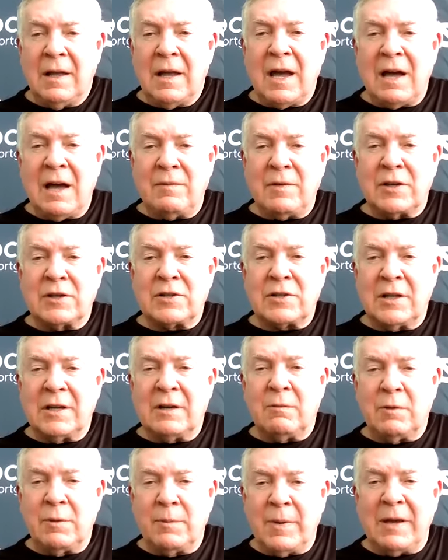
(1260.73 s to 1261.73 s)
Obviously,
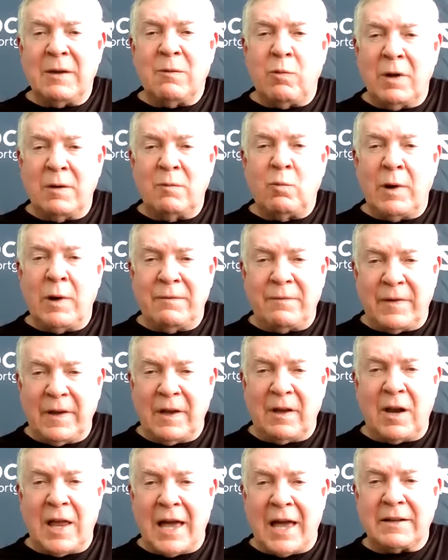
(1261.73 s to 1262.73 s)
it would be when we
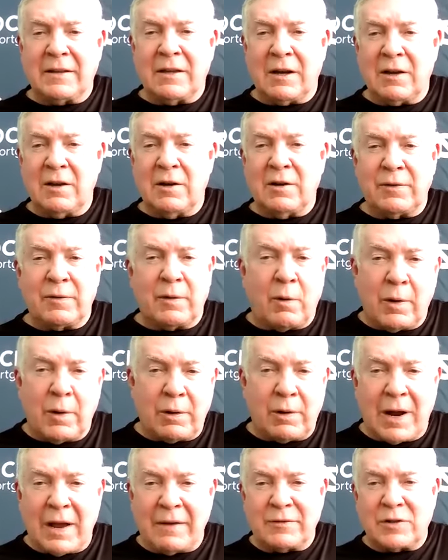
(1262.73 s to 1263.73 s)
feel like they're going to throw
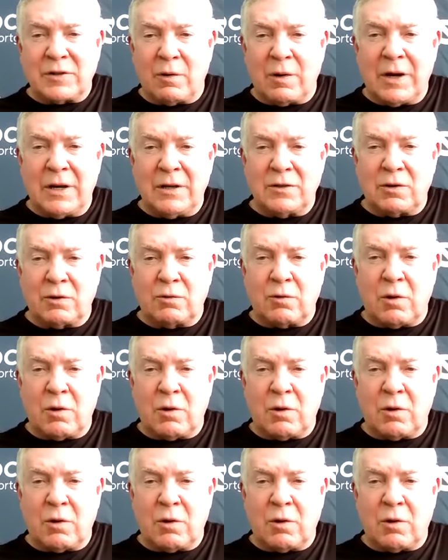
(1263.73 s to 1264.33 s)
it or have screens or